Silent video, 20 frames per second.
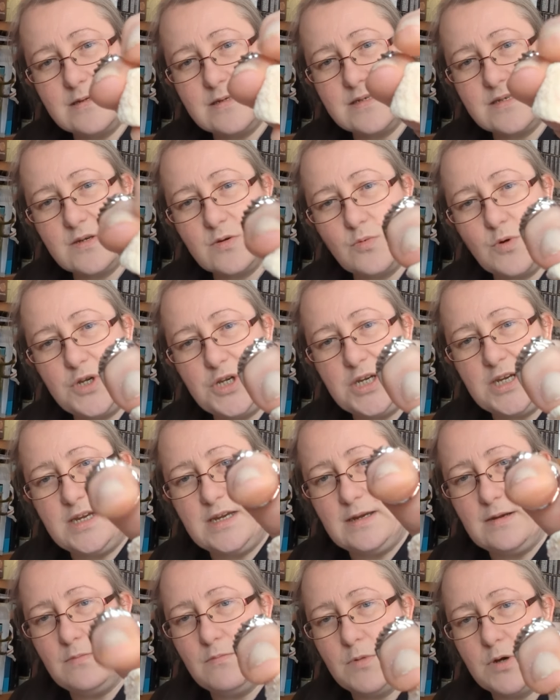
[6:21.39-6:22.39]

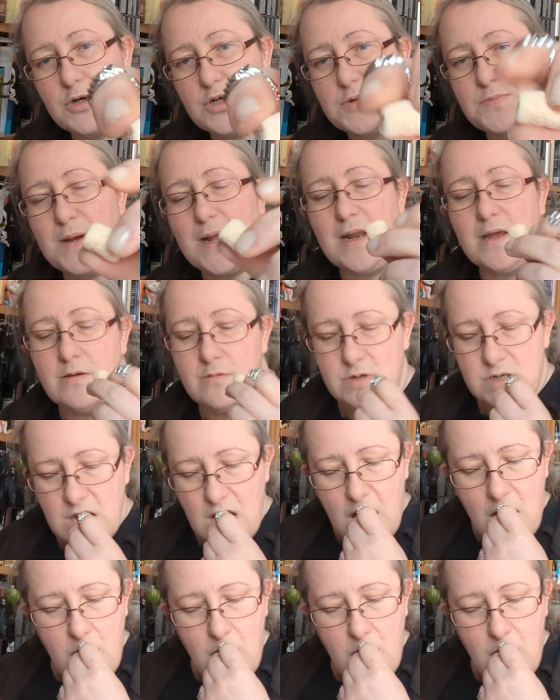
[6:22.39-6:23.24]
squishy marshmallows.